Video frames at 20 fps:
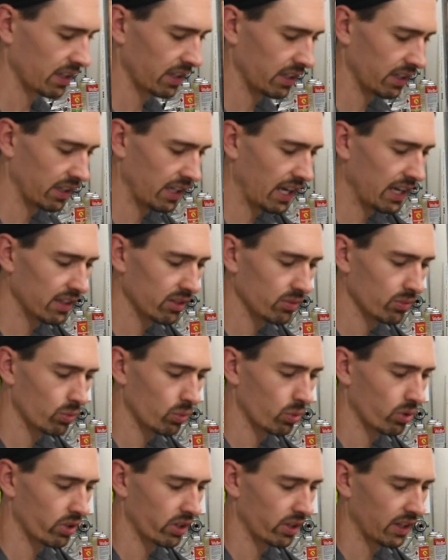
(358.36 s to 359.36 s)
And again,
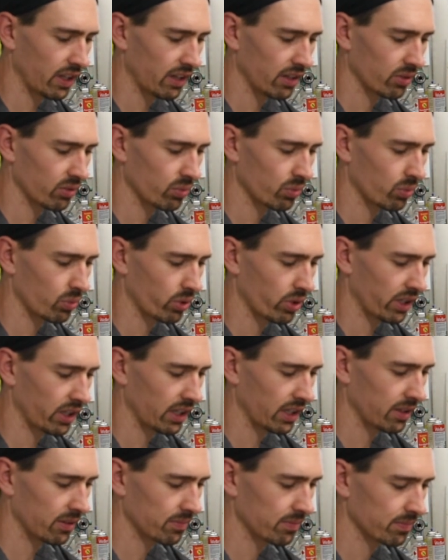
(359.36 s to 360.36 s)
watering that water key.